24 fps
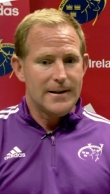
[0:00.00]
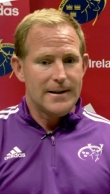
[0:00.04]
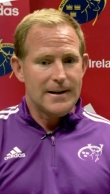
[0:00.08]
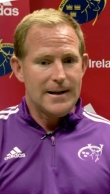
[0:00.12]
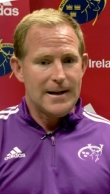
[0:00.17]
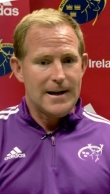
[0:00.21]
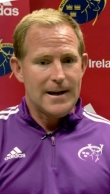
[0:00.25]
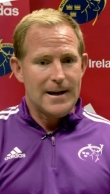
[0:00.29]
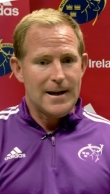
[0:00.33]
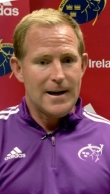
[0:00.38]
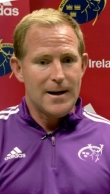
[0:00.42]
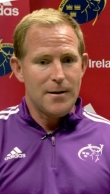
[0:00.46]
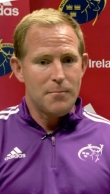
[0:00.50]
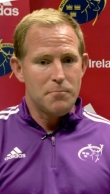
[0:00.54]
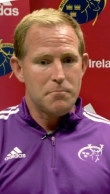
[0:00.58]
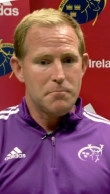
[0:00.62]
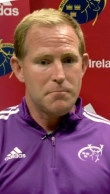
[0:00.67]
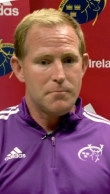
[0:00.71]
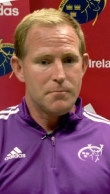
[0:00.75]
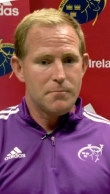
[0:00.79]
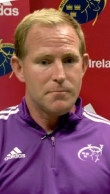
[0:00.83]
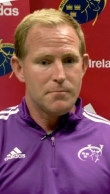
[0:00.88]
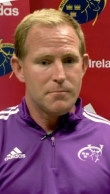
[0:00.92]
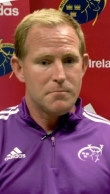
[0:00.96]

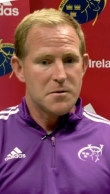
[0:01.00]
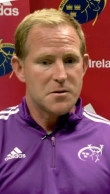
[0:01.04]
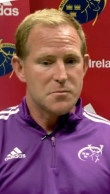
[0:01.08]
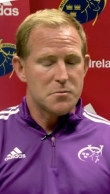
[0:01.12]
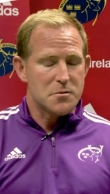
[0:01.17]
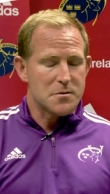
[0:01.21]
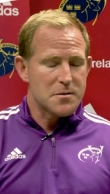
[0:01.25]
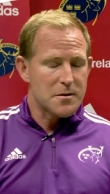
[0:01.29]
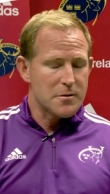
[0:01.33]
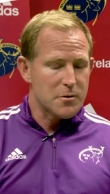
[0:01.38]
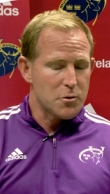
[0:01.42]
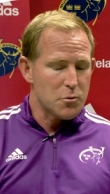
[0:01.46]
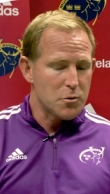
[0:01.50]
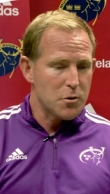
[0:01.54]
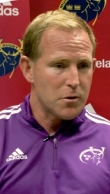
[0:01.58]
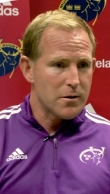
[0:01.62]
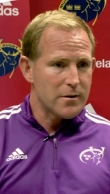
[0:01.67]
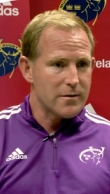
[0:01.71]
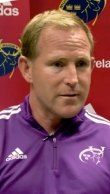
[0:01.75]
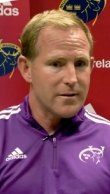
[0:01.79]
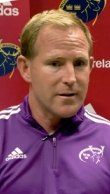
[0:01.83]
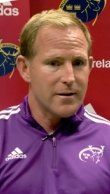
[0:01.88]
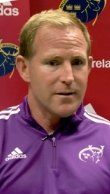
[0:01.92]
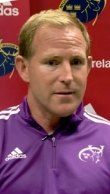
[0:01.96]
Um, I suppose that you
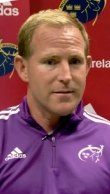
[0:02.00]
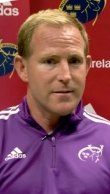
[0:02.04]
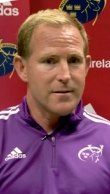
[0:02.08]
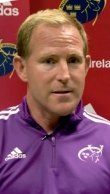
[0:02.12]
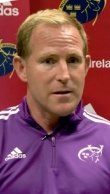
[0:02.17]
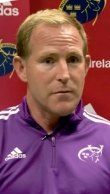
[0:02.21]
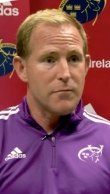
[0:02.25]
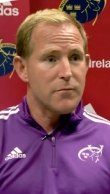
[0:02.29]
look at the, the